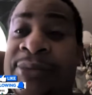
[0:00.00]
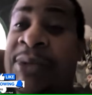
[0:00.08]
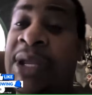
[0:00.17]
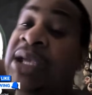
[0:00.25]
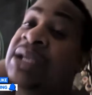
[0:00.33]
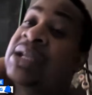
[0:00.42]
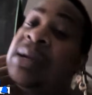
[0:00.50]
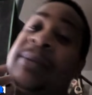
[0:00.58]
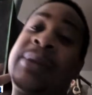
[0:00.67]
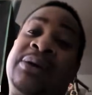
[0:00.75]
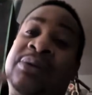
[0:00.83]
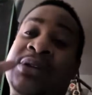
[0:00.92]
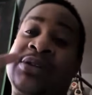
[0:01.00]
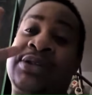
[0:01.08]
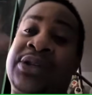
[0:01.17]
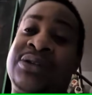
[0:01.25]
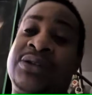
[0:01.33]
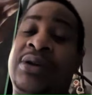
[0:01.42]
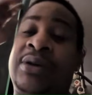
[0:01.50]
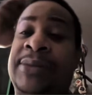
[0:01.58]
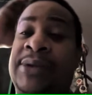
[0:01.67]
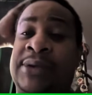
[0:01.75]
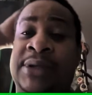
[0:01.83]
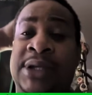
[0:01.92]
Hey, that my Renaissance
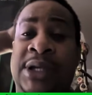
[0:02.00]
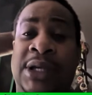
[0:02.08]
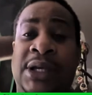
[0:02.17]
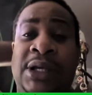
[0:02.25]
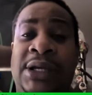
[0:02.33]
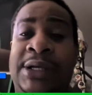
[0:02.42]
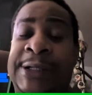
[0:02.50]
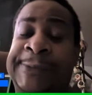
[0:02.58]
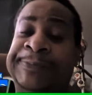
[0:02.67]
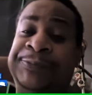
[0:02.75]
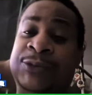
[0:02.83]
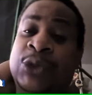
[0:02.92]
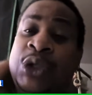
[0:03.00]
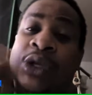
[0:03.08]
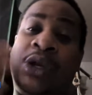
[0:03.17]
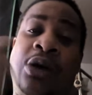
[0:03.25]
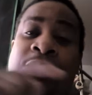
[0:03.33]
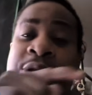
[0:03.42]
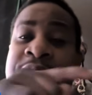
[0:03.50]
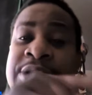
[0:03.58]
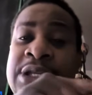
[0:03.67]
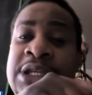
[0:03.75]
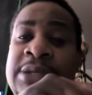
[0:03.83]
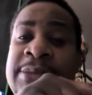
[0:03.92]
grandma. You can always
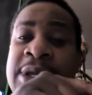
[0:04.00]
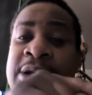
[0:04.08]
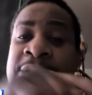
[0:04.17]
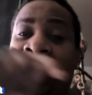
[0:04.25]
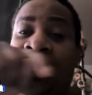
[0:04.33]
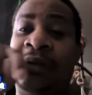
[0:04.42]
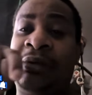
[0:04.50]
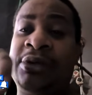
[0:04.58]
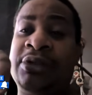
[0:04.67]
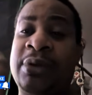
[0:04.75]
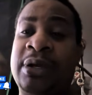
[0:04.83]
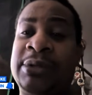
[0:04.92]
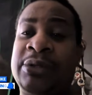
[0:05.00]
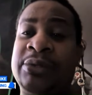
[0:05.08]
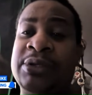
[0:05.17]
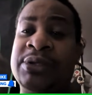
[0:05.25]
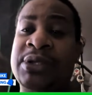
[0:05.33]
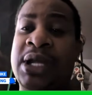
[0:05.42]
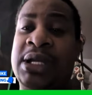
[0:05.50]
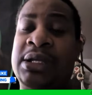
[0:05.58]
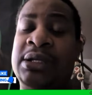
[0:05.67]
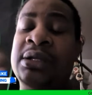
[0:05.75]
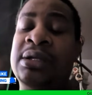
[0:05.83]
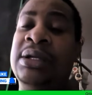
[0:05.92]
email me. It's probably on this side.
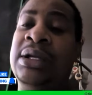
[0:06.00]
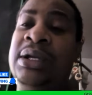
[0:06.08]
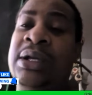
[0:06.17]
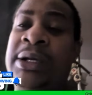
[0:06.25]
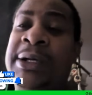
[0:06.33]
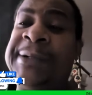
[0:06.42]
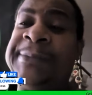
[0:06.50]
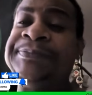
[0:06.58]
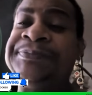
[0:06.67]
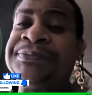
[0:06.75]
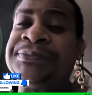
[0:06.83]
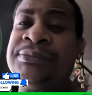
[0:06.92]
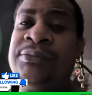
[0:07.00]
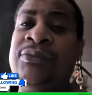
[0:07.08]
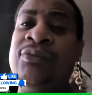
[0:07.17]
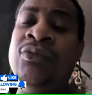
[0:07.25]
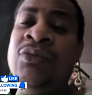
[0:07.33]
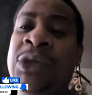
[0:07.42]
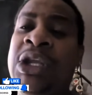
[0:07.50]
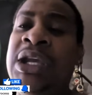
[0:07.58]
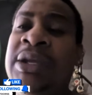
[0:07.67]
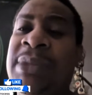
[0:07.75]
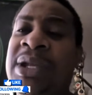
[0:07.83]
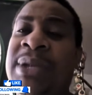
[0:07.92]
Uh,
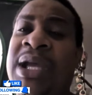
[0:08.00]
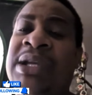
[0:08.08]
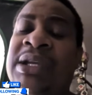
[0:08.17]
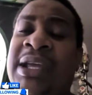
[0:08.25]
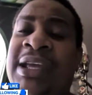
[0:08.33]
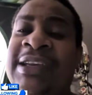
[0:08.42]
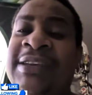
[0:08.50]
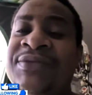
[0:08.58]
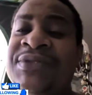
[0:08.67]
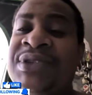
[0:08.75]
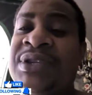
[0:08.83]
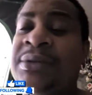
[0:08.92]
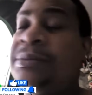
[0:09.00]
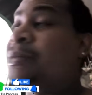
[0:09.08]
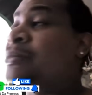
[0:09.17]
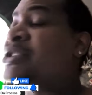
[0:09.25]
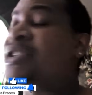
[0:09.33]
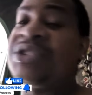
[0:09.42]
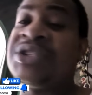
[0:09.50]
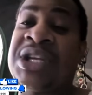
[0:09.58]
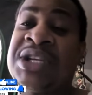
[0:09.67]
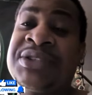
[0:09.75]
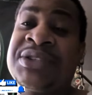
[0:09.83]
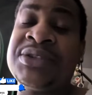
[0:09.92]
and maybe I can have some
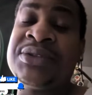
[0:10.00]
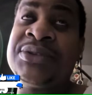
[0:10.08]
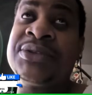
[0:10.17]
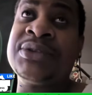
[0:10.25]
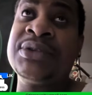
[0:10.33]
suggestions.